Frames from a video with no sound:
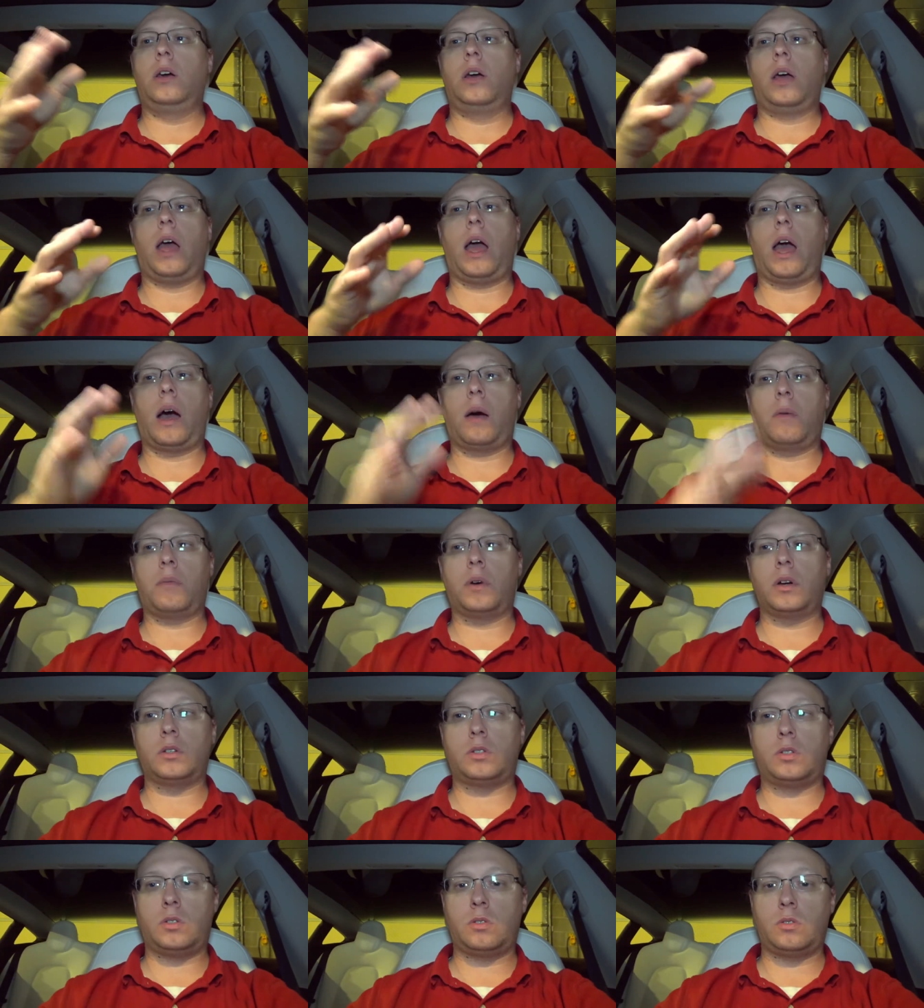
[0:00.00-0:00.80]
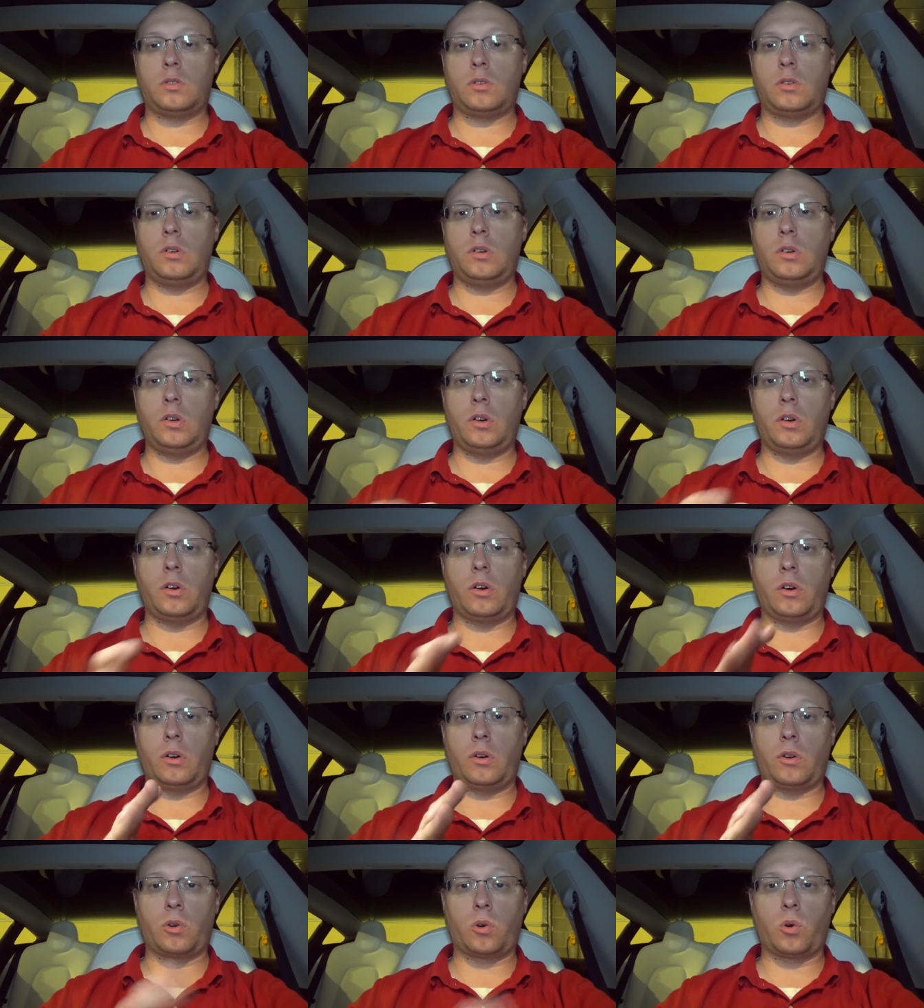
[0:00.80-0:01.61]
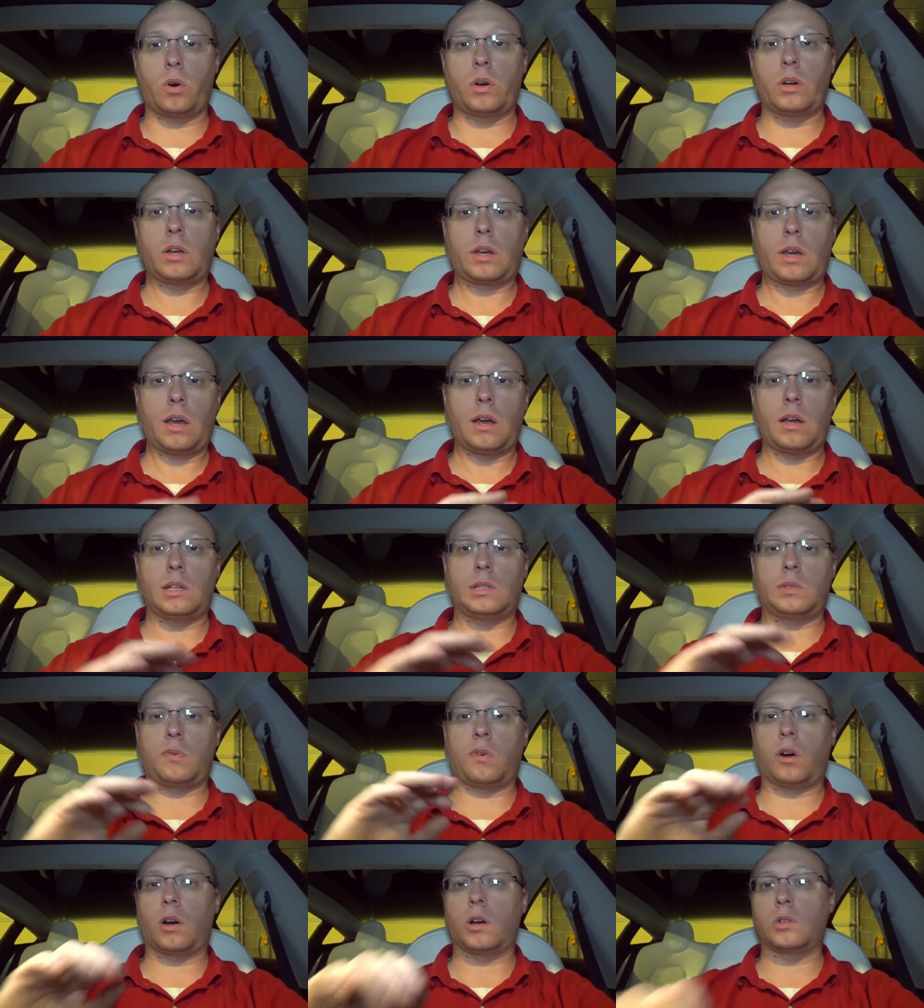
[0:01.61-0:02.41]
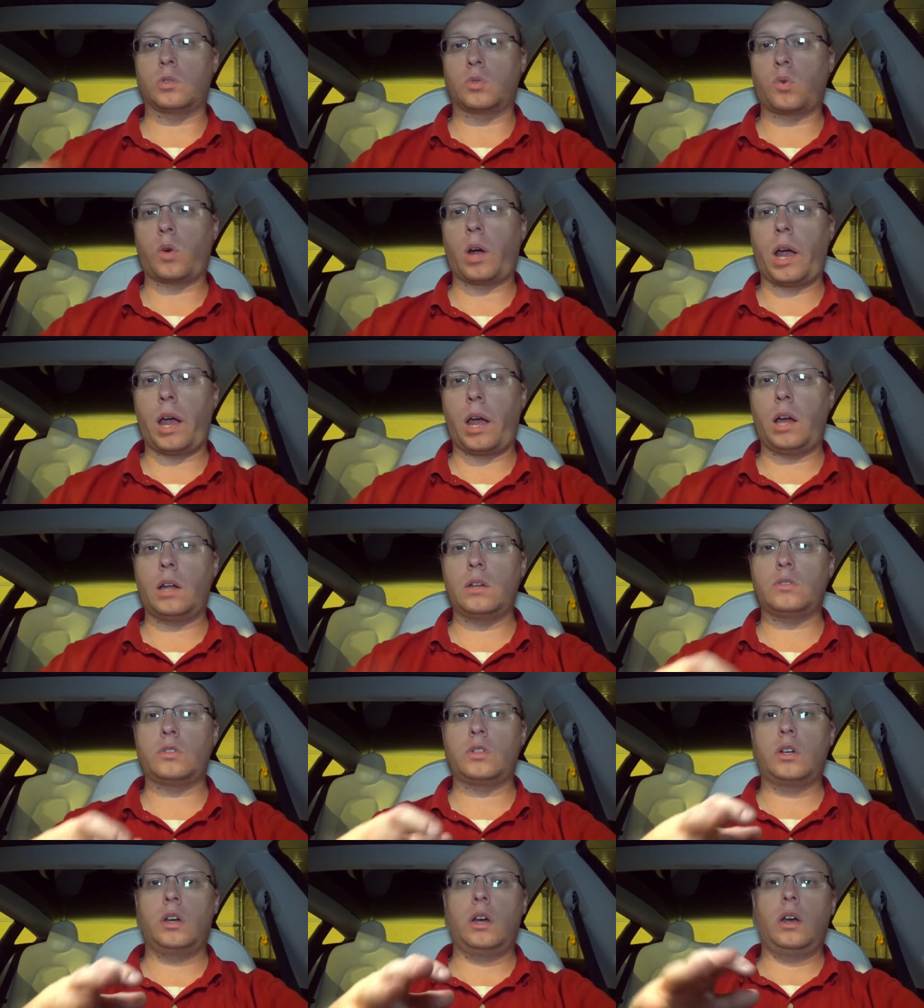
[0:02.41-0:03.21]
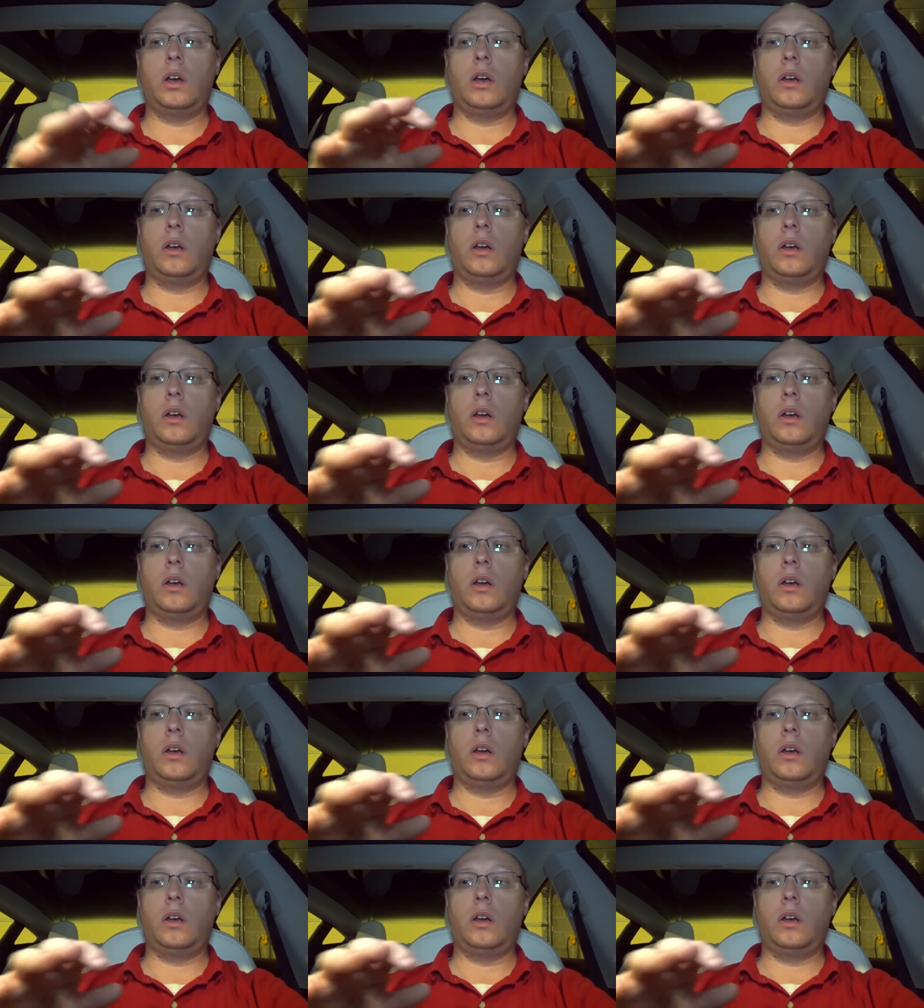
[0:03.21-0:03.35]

how much you're going to get as far as range.